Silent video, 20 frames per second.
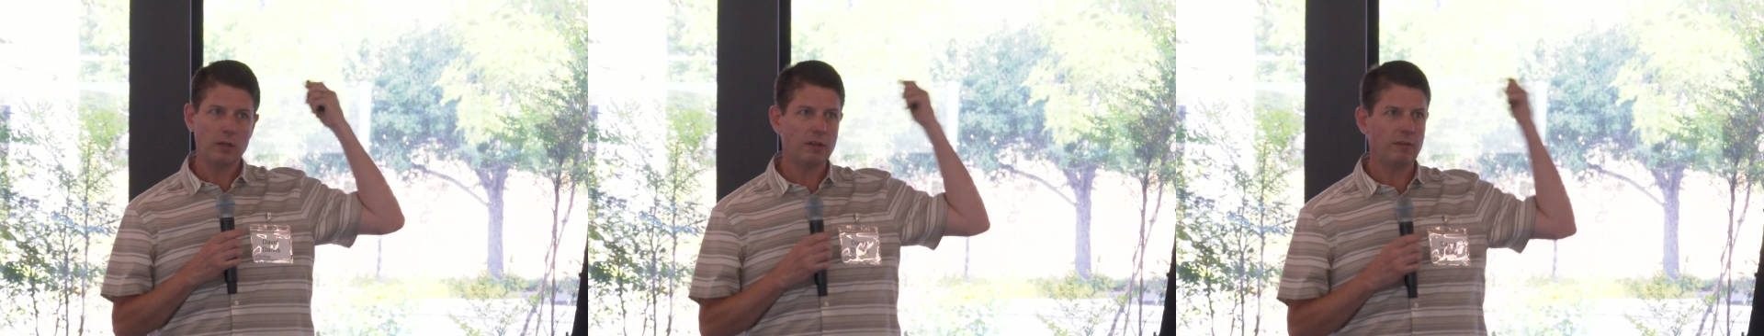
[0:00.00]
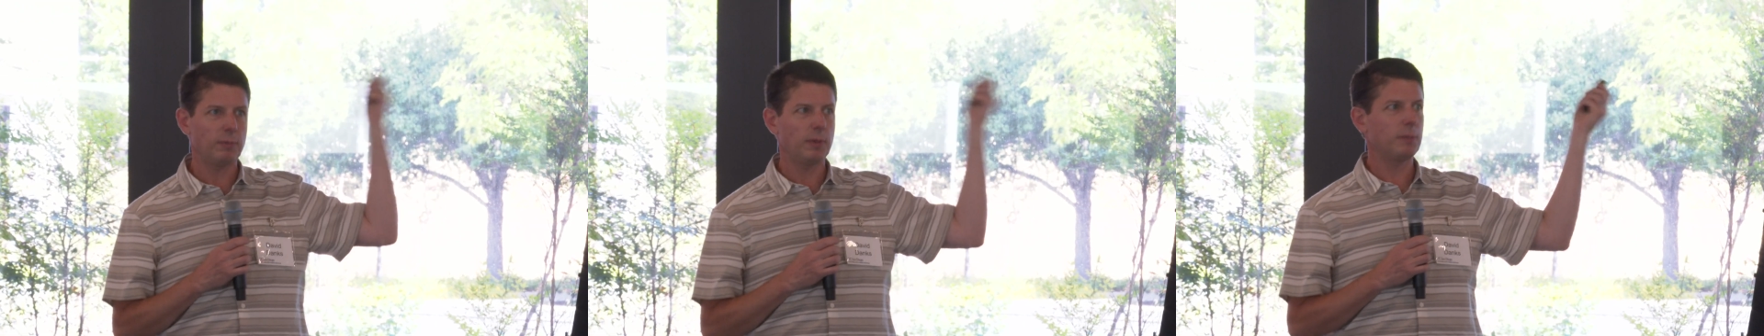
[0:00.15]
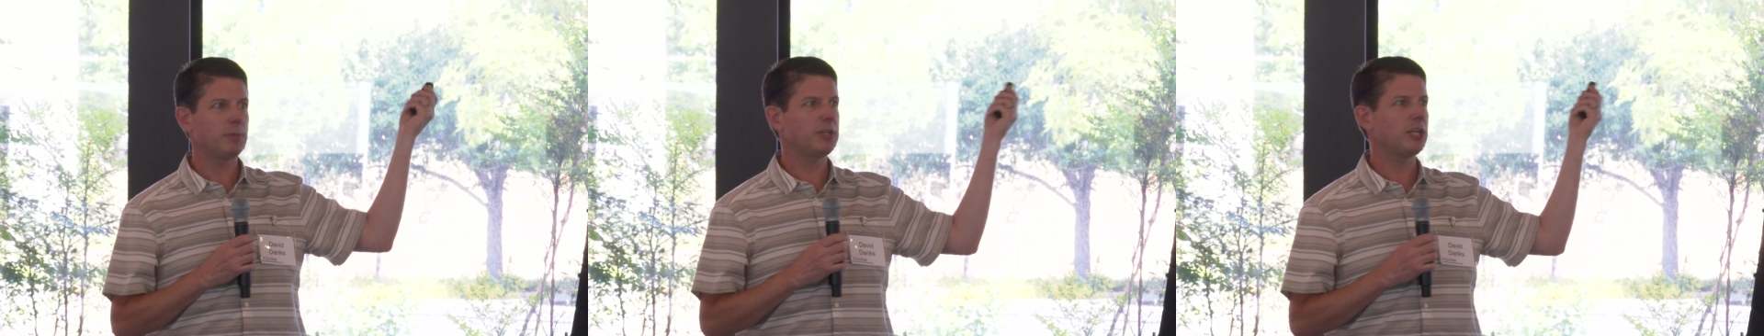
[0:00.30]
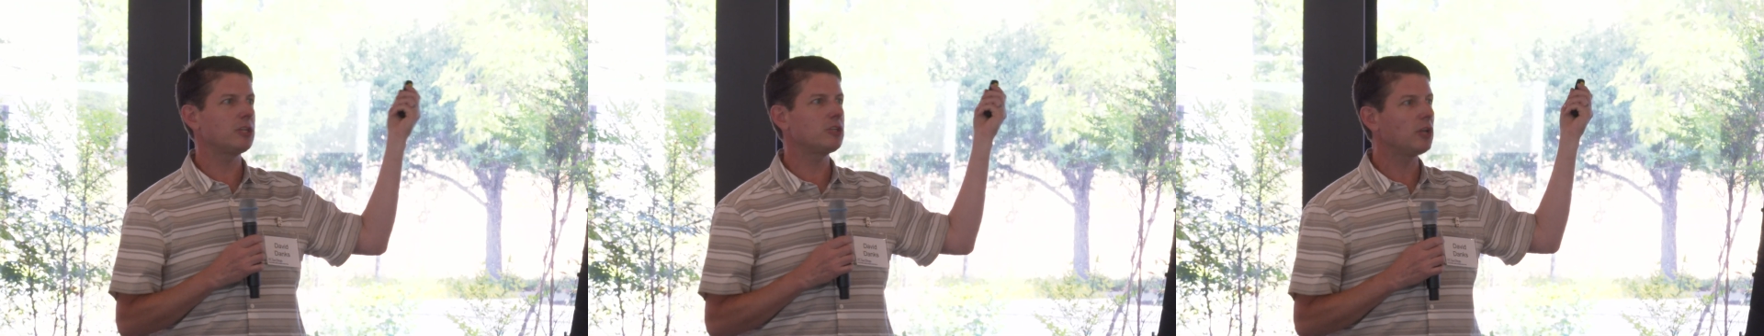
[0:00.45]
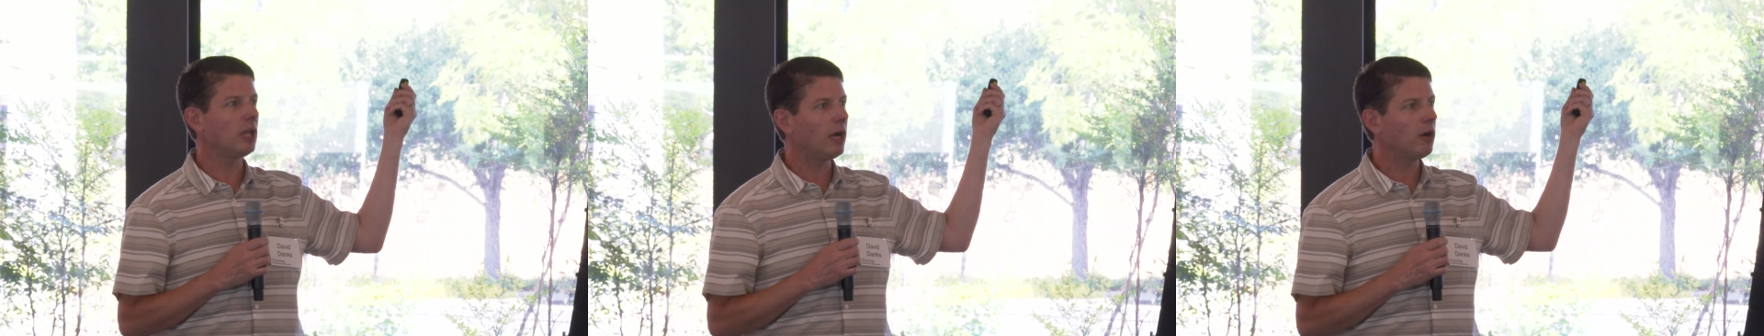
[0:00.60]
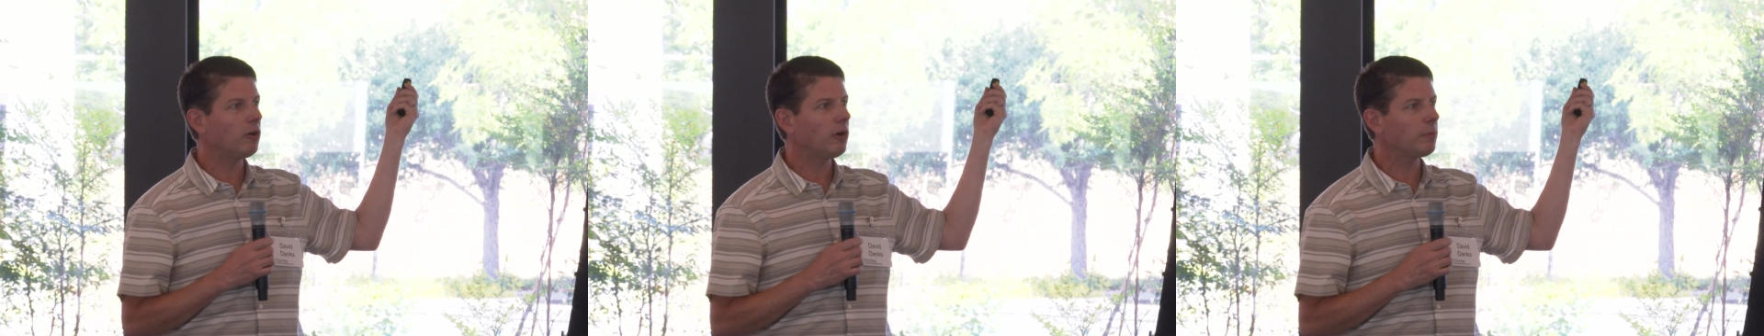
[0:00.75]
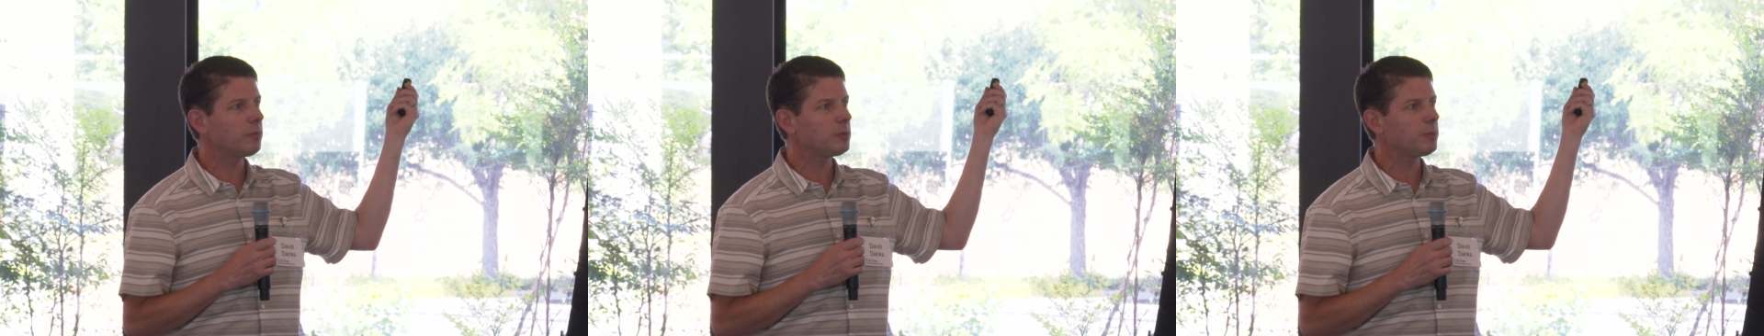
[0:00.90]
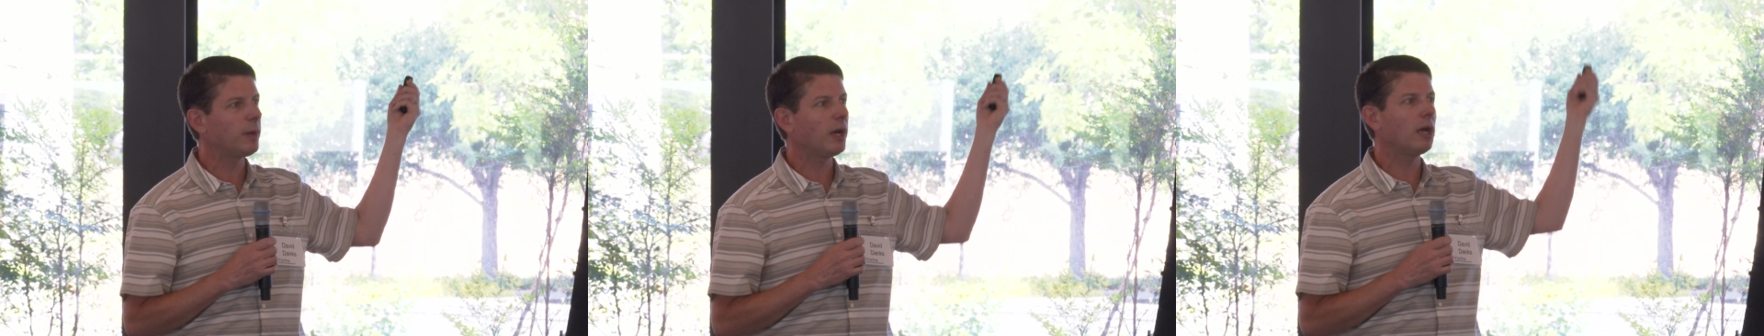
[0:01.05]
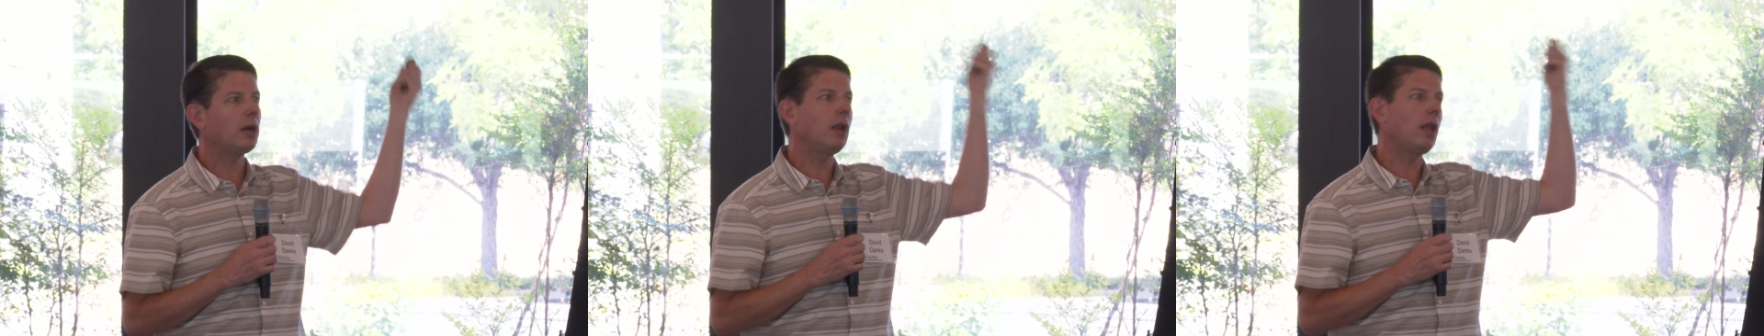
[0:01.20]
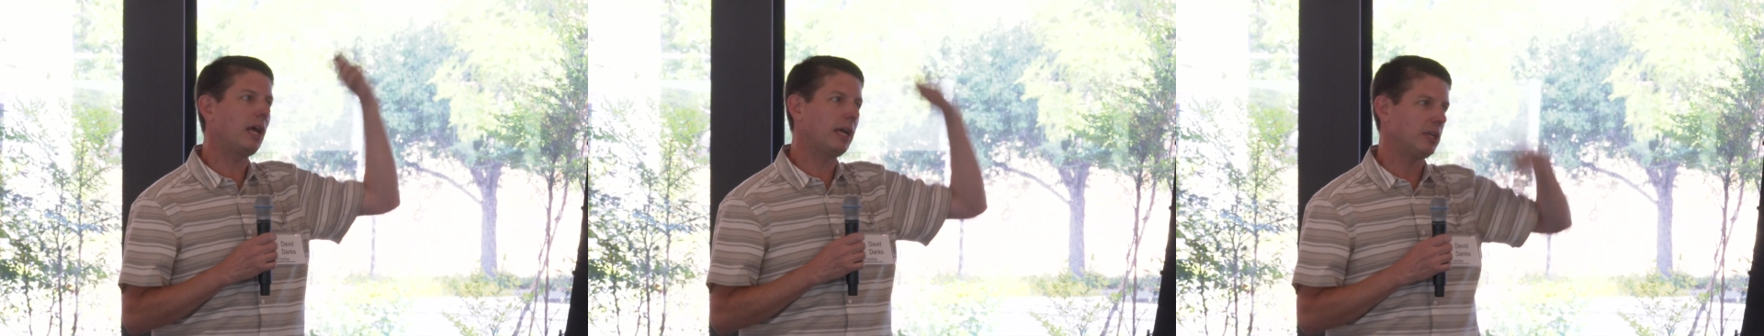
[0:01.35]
You give me a potential outcomes model,